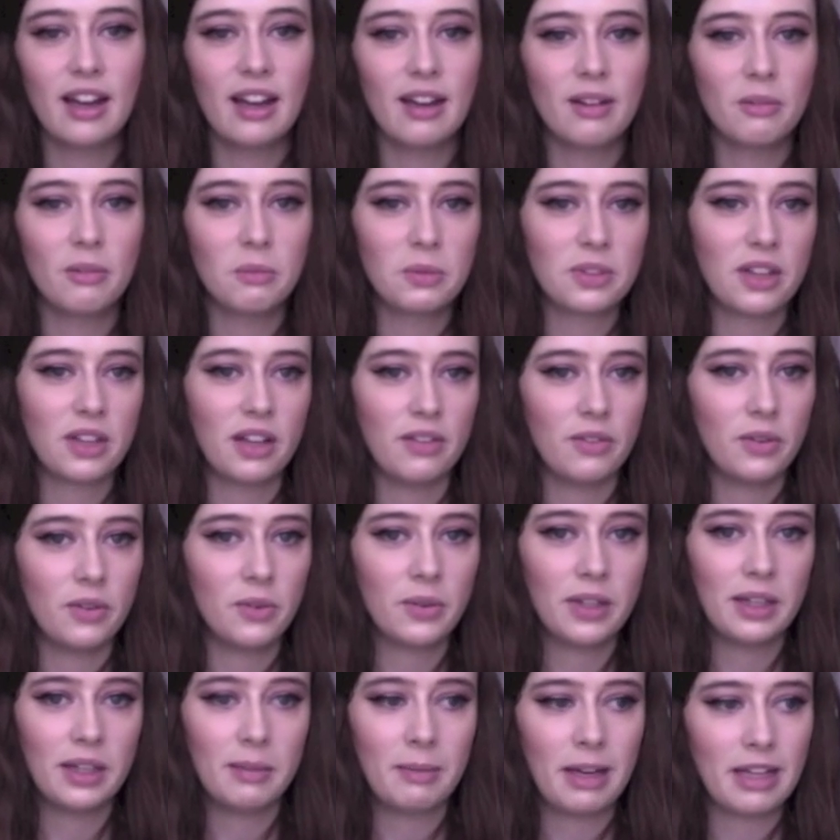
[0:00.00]
it was kind of an
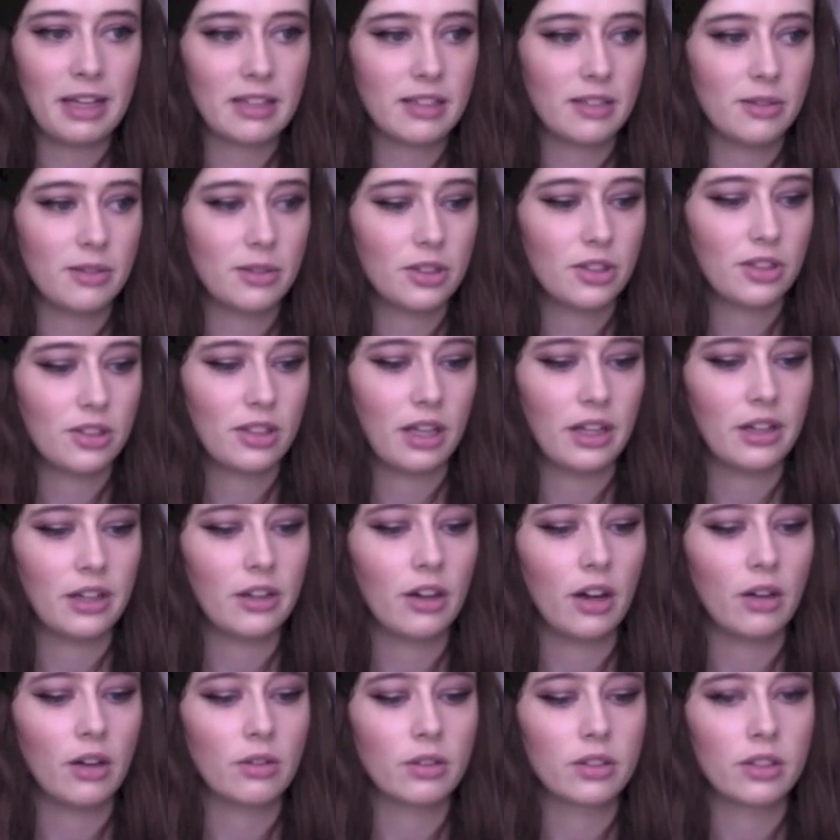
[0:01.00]
oily mess, and it was just kind of
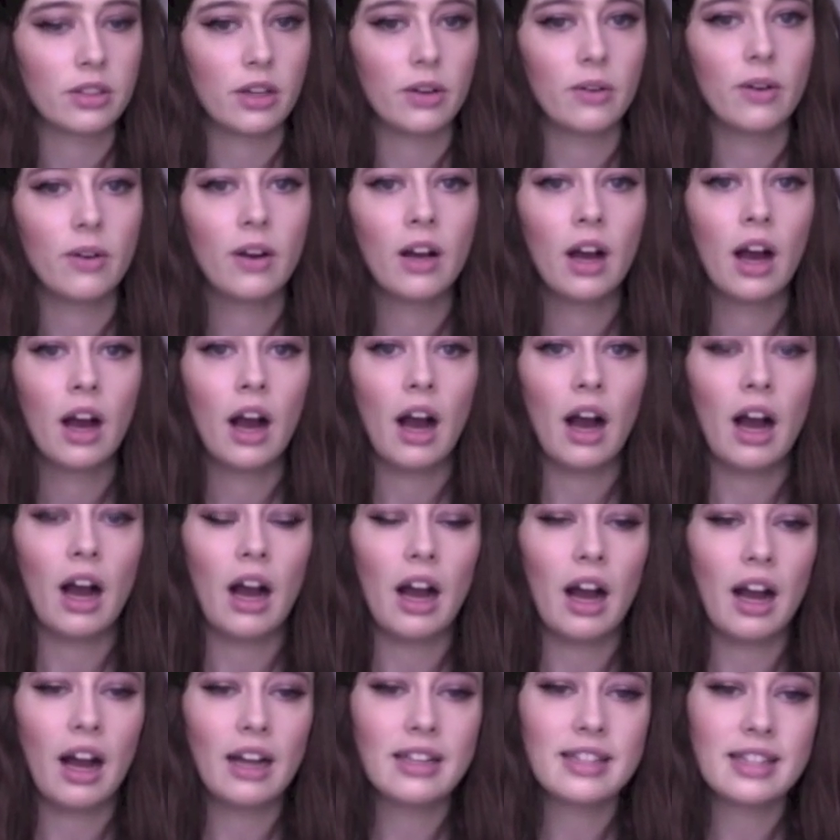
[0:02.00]
gross. So
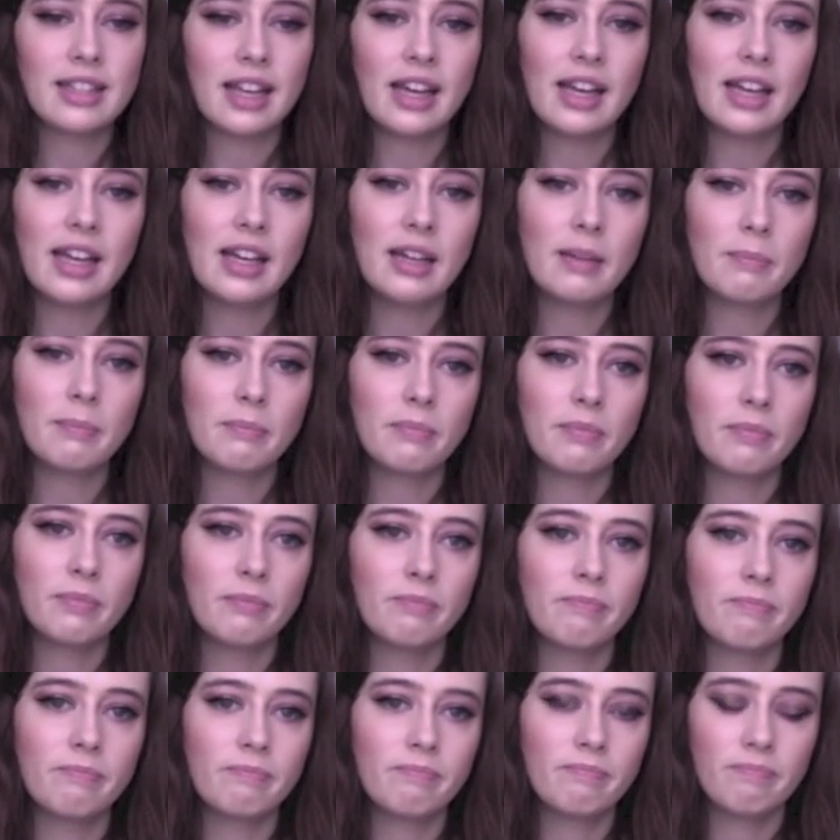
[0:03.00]
I'd say
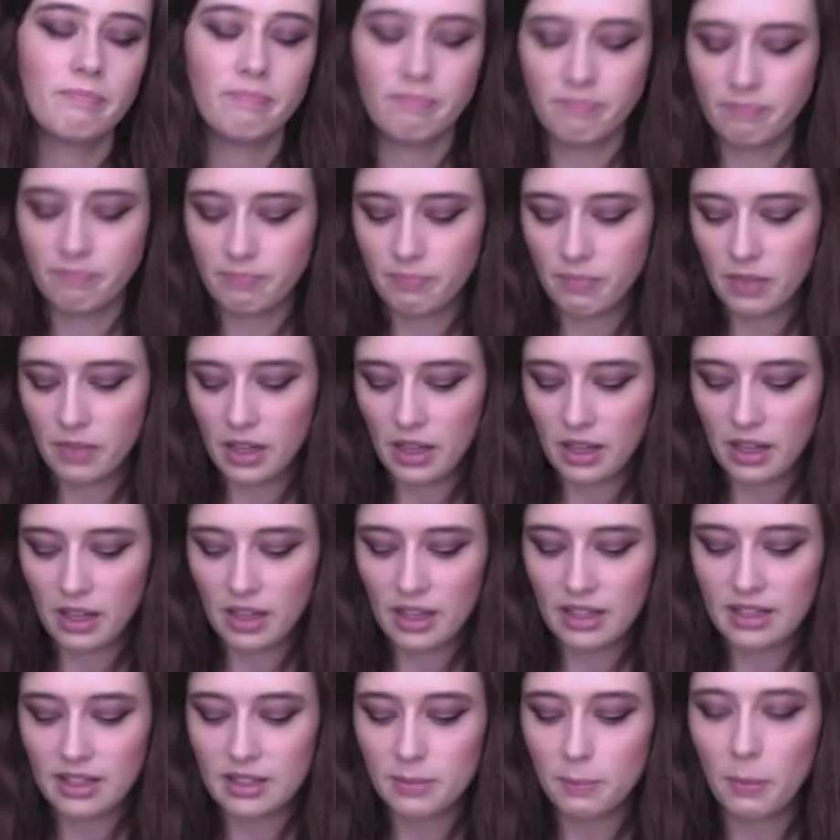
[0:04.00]

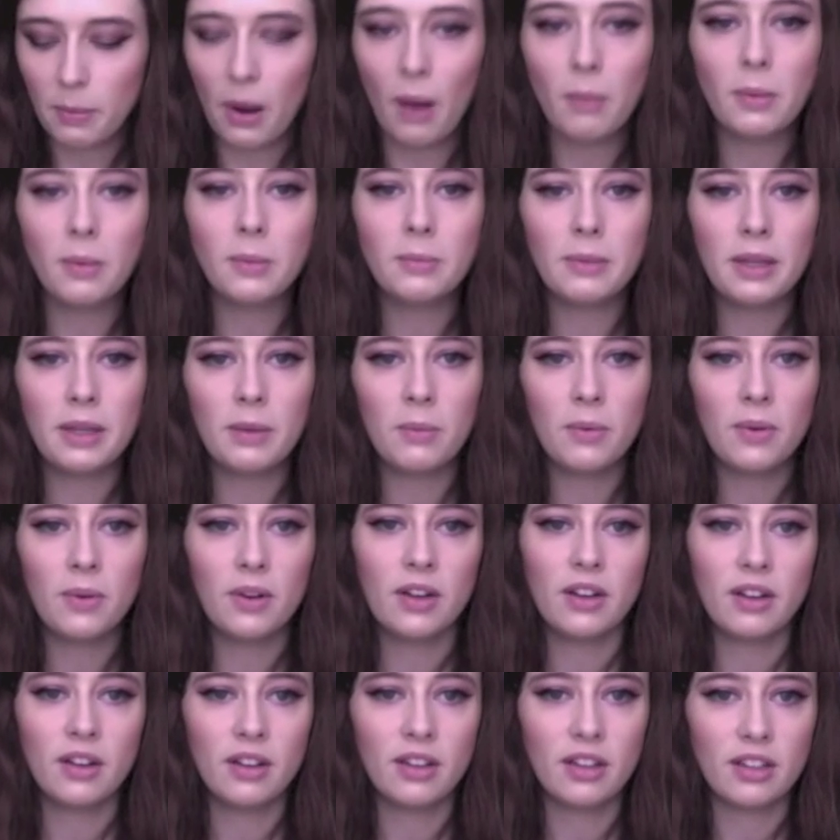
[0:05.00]
it's probably
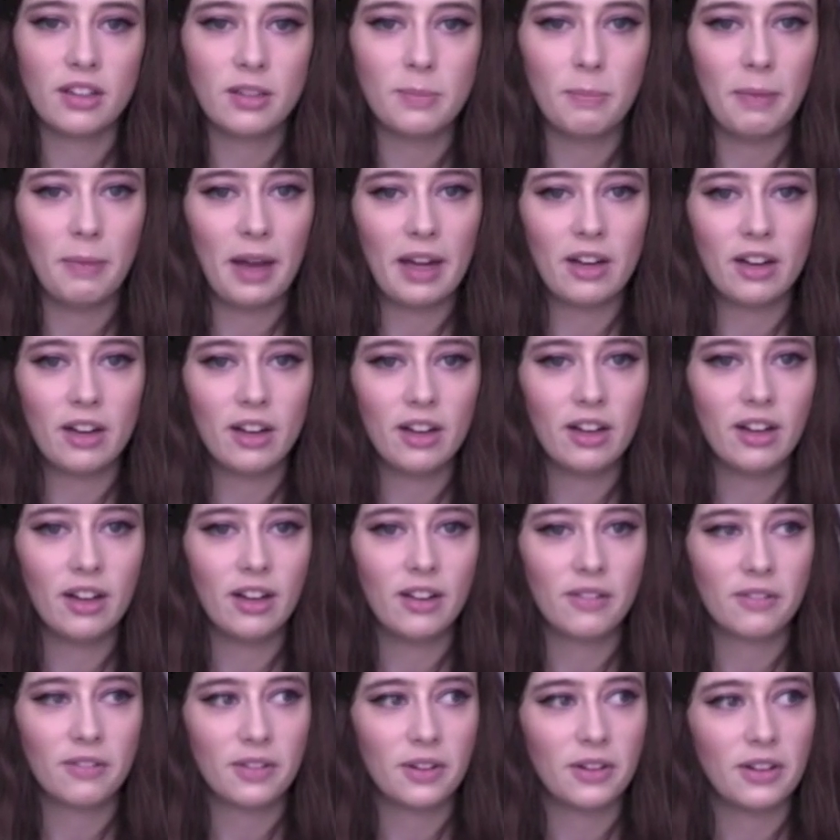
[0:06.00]
one that's better
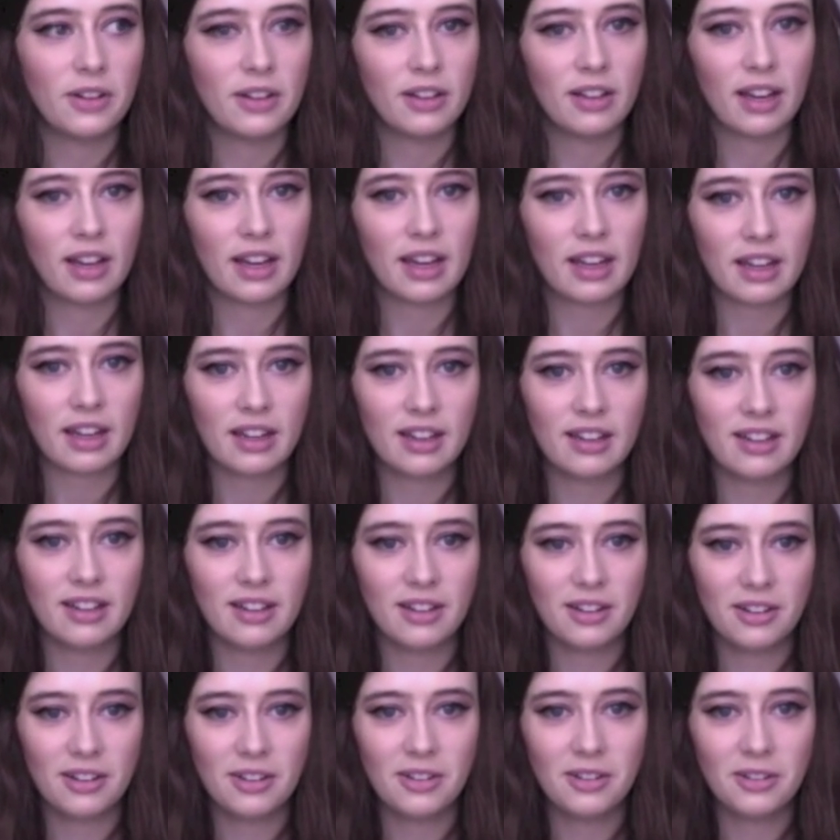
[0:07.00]
if you like
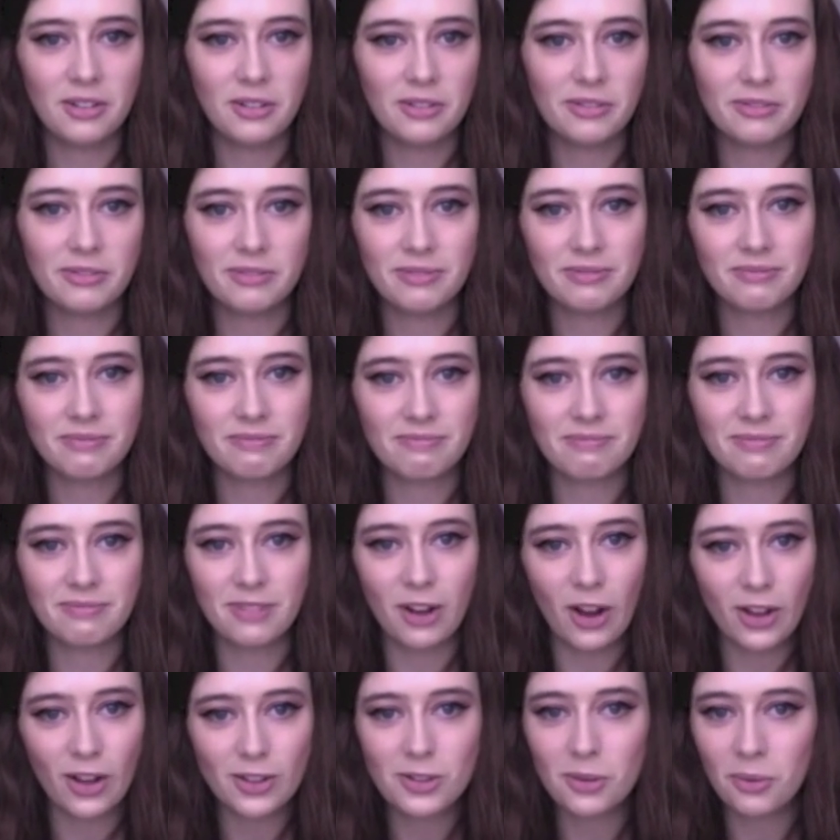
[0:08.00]

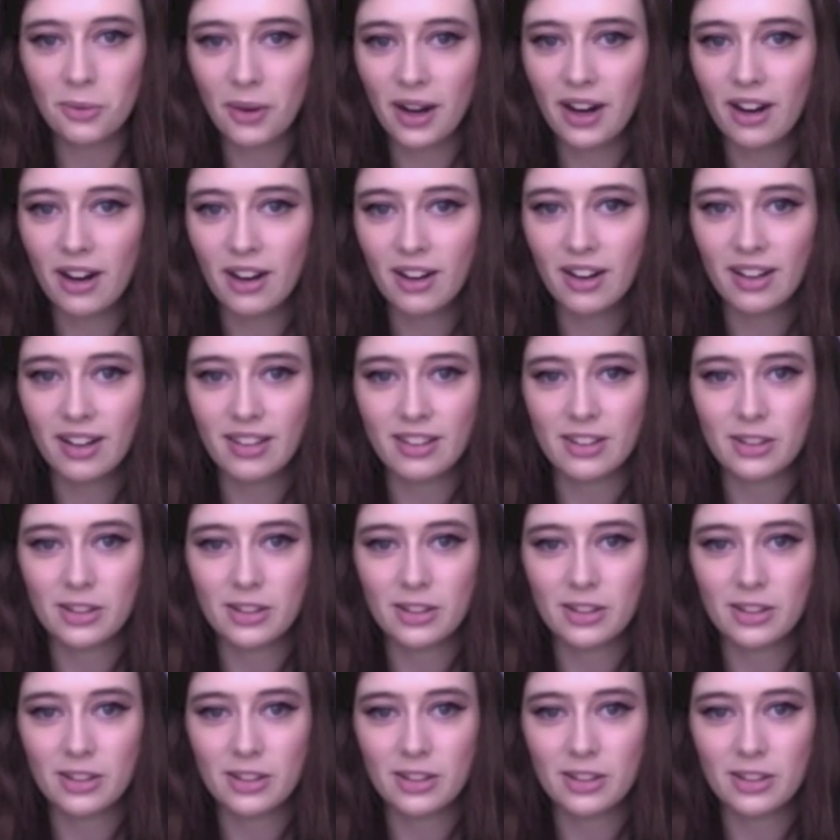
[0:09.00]
not to wear in the